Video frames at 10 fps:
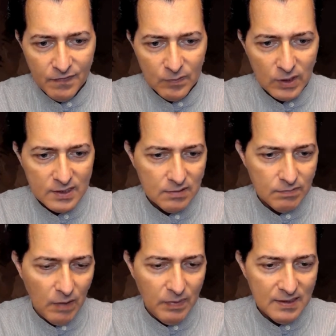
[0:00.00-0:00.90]
It was
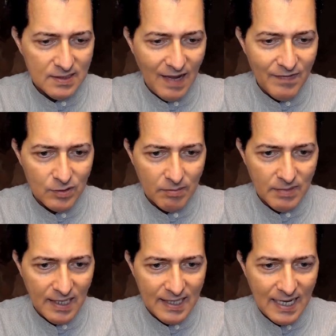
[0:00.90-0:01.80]
maybe 7 or
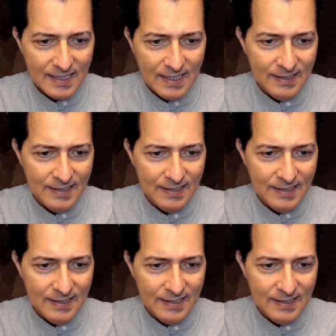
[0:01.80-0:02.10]
something like that.